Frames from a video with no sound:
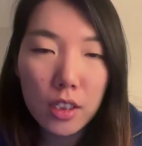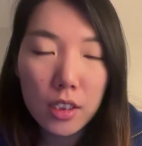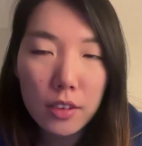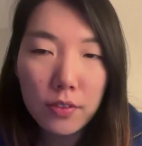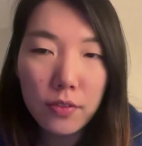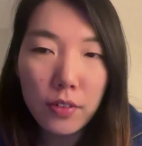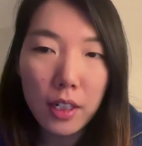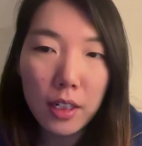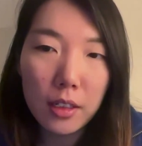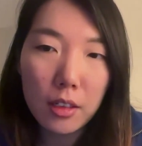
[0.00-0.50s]
the
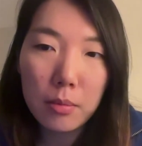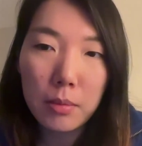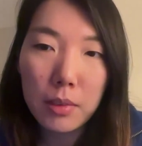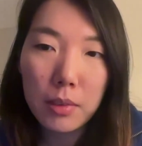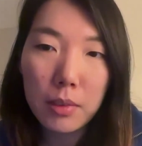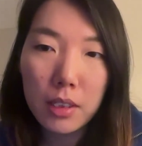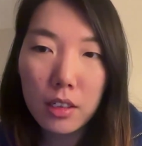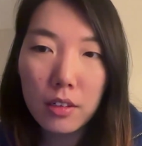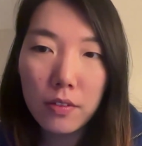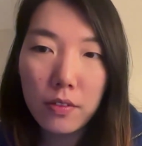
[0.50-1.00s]

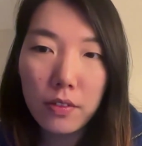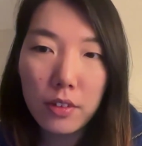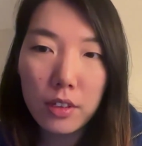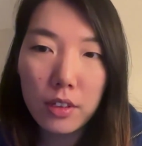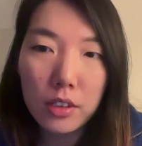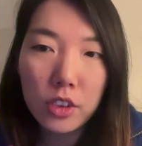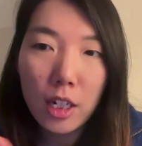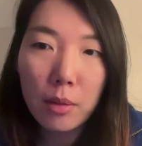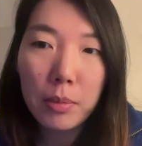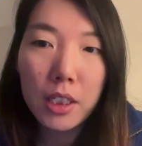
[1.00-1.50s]
development of
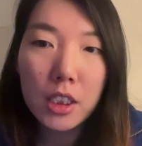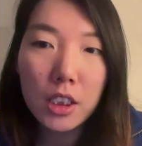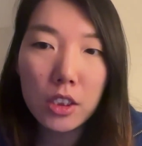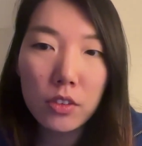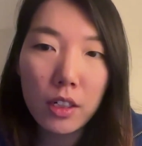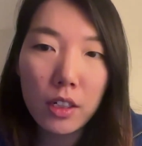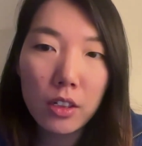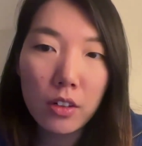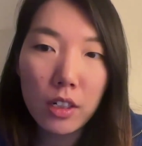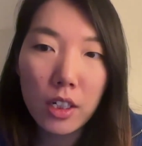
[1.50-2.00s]
the
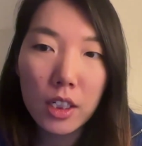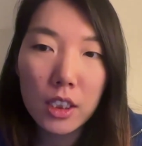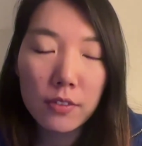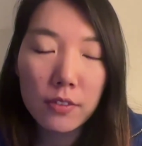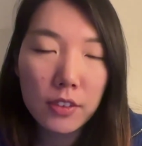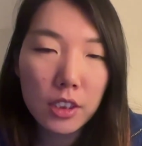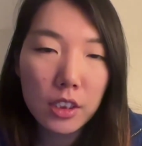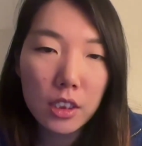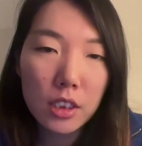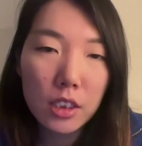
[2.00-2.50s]
Japanese Red
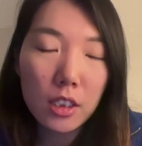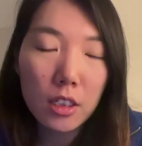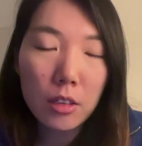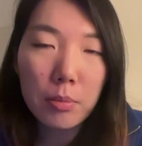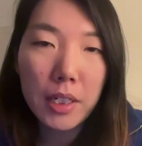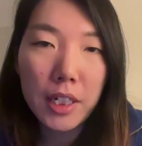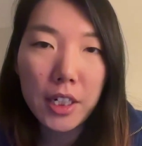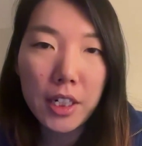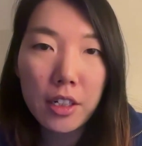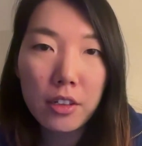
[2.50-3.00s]
Cross versus the
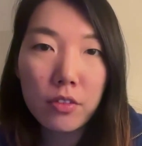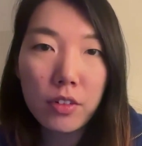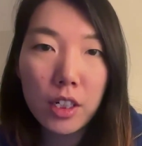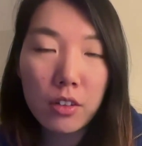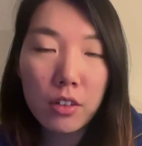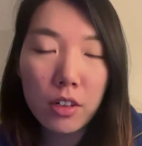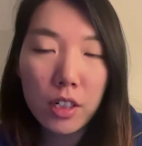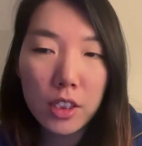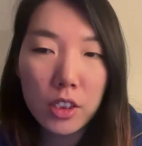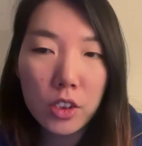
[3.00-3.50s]
American
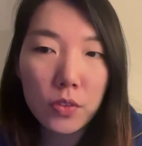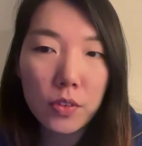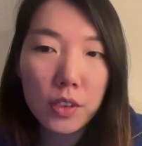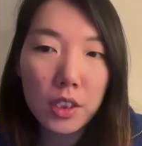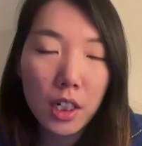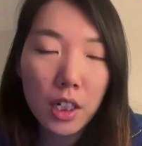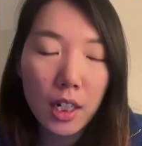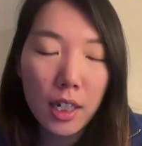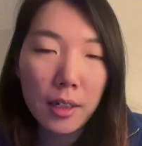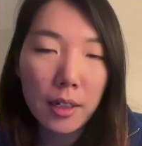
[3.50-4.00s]
Red Cross
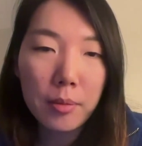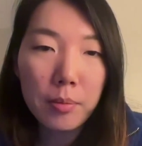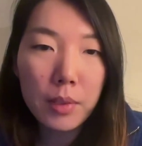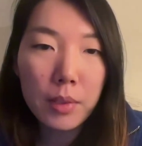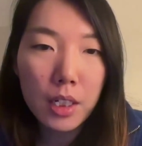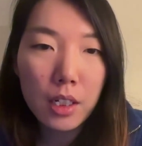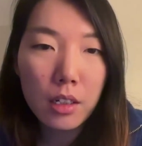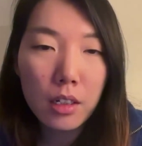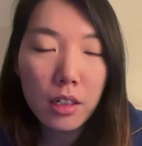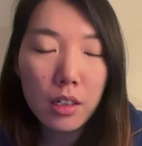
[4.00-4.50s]
over time?
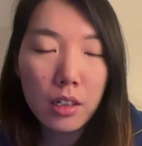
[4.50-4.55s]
